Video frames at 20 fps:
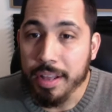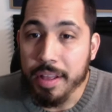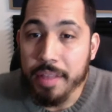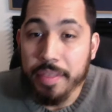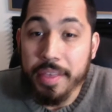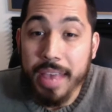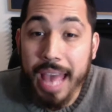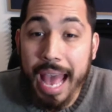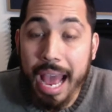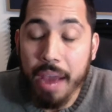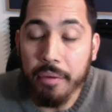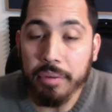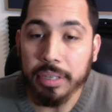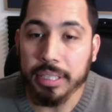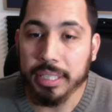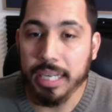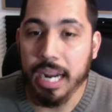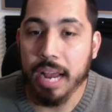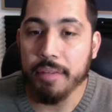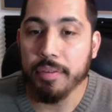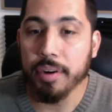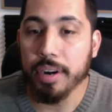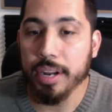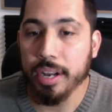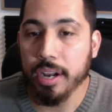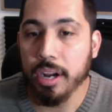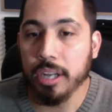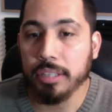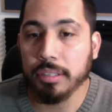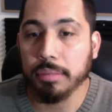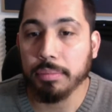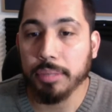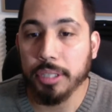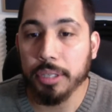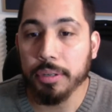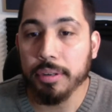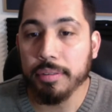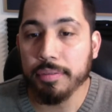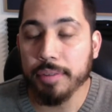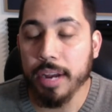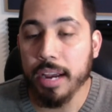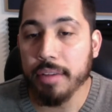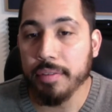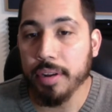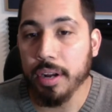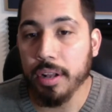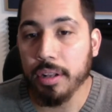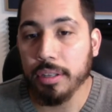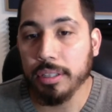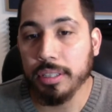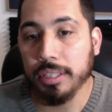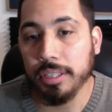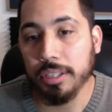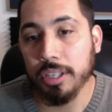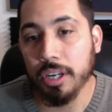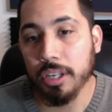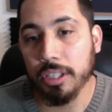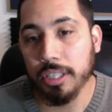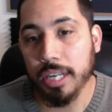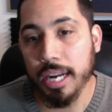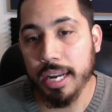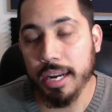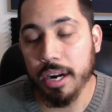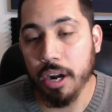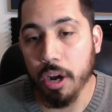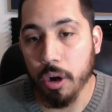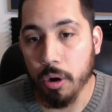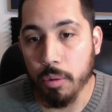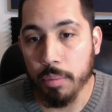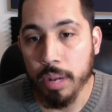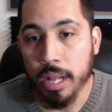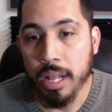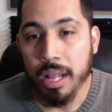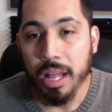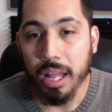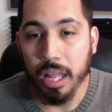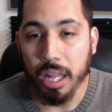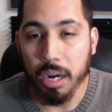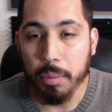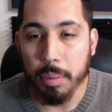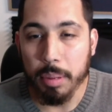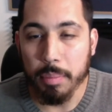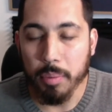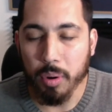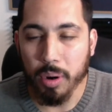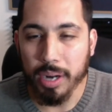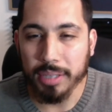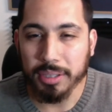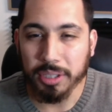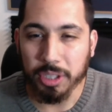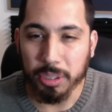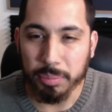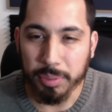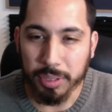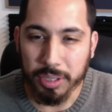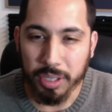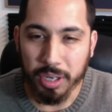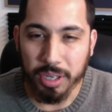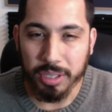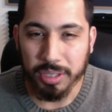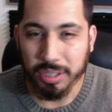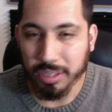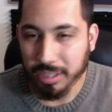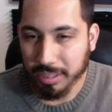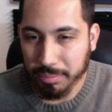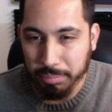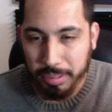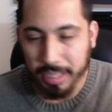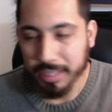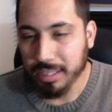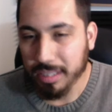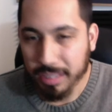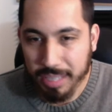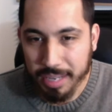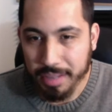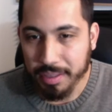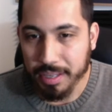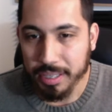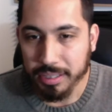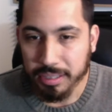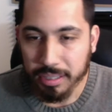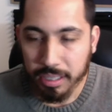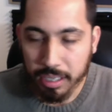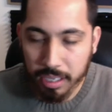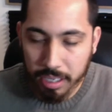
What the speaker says: The average that I've heard, it costs from $2 to $5 to charge it at your home, a little bit more at superchargers and places like this.